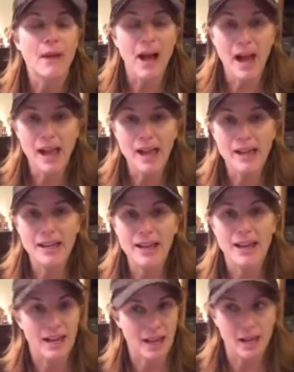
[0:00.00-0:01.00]
I
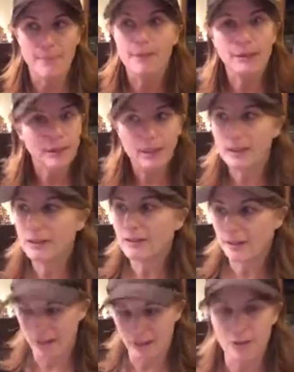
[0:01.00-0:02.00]
am,
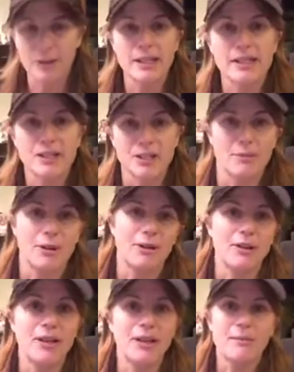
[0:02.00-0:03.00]
in a transition
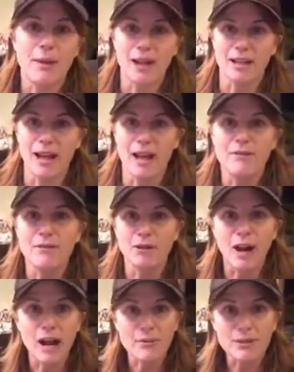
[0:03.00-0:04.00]
period in my life where
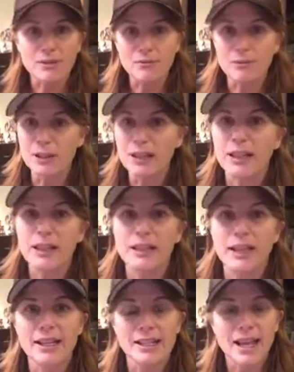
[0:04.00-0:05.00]
I'm just really
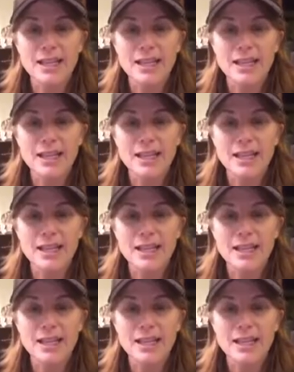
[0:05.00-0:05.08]
like